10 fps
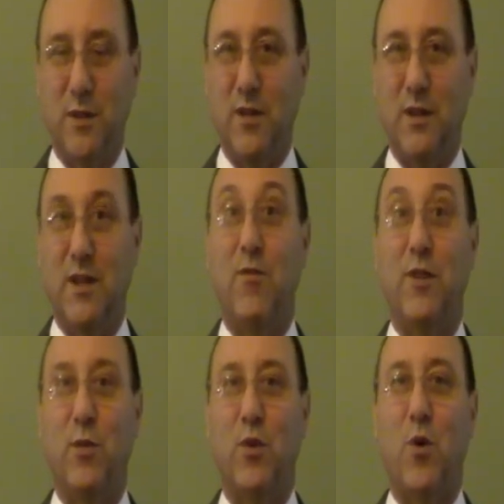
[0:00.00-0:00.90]
it's
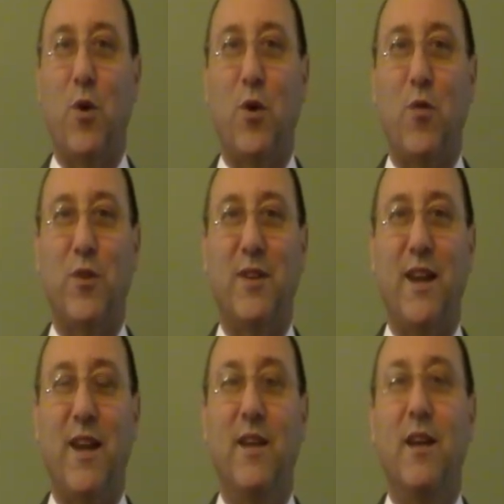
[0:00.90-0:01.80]
everything we're going over
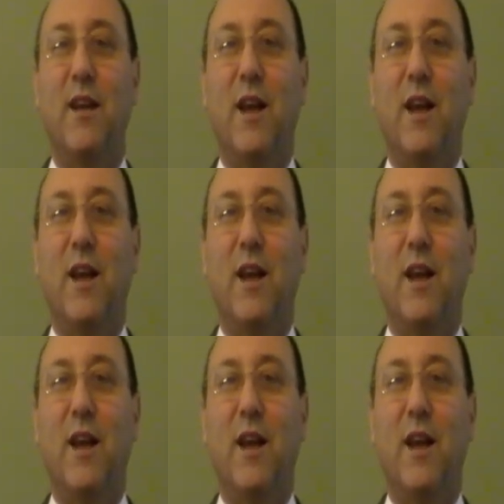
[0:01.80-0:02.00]
today,